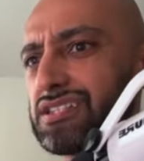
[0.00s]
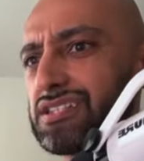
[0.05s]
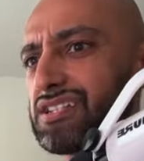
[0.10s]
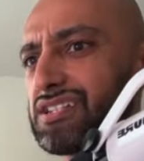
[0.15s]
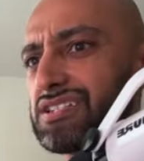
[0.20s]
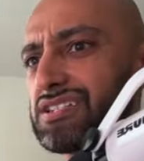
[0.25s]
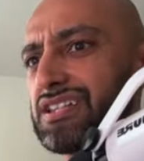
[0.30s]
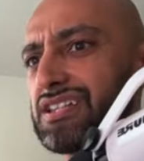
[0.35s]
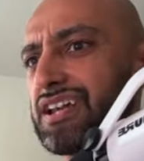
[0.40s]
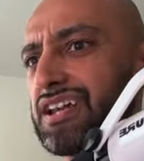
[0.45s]
and
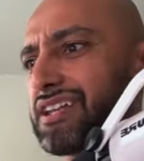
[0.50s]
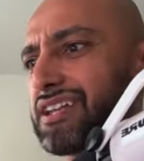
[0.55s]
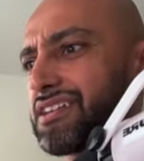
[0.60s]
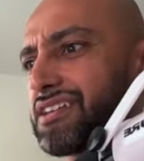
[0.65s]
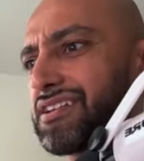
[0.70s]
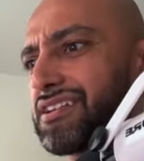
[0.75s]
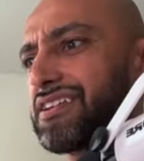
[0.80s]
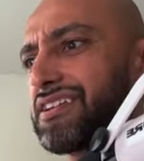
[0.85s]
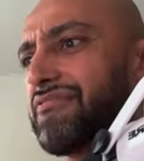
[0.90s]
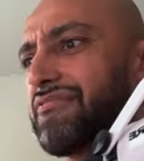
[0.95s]
just like
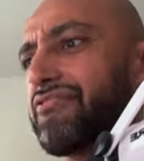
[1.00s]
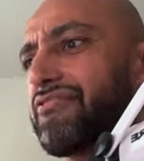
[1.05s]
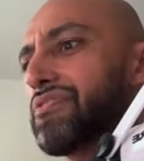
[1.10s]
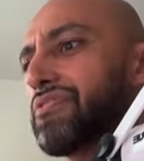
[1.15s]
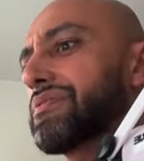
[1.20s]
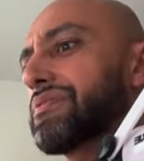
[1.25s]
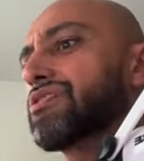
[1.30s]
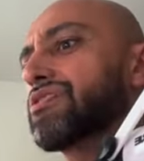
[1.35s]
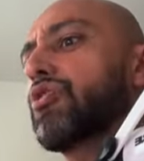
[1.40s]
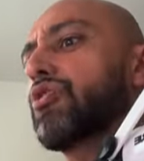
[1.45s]
you're going to
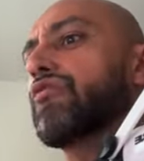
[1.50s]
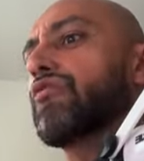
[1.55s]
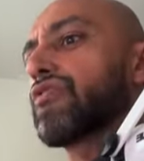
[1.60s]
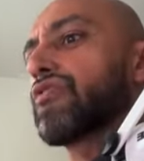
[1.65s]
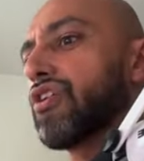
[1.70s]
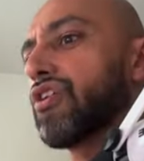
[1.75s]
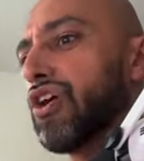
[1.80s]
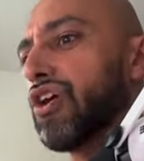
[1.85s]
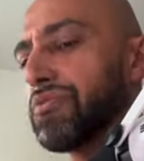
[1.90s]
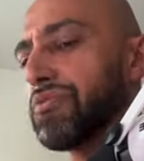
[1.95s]
feel better
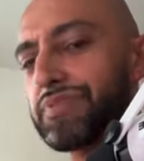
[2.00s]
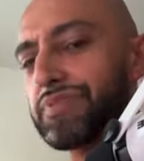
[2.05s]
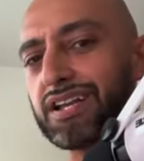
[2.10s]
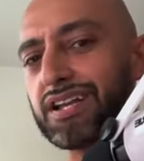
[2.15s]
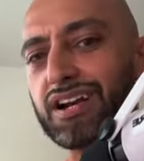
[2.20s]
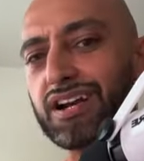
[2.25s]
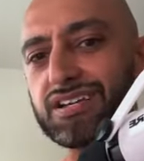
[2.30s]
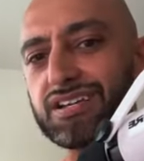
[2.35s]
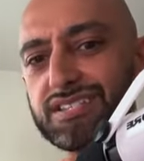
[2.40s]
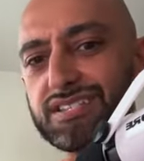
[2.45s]
overall,
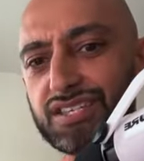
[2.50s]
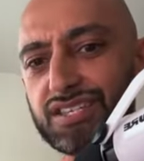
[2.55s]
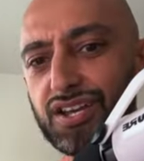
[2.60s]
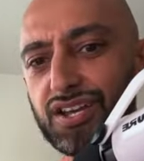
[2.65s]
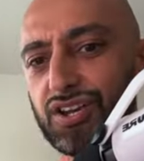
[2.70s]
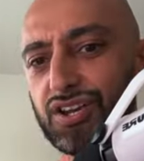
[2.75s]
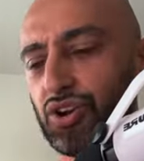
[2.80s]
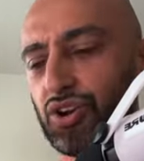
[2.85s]
because